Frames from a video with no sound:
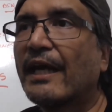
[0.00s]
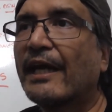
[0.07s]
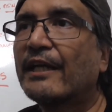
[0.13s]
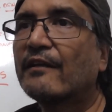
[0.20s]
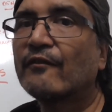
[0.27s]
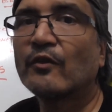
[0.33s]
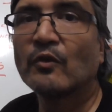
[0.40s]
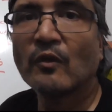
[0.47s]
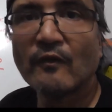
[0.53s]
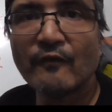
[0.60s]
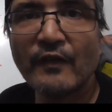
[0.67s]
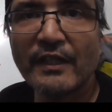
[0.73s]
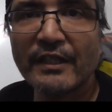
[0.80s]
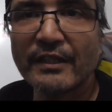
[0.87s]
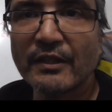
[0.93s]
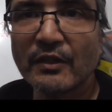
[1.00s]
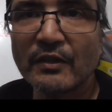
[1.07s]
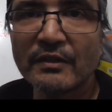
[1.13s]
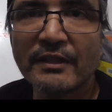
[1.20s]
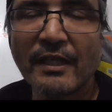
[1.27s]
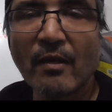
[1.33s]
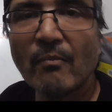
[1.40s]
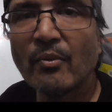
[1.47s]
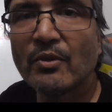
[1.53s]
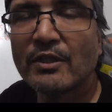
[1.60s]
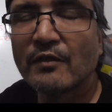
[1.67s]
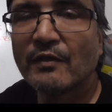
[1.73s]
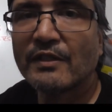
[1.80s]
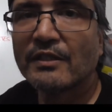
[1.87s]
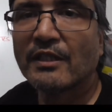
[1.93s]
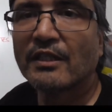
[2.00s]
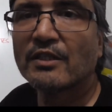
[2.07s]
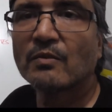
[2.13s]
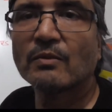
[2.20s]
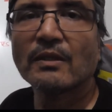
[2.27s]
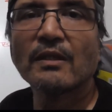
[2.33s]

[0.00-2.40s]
And if you're not feeling good, they'll put you in touch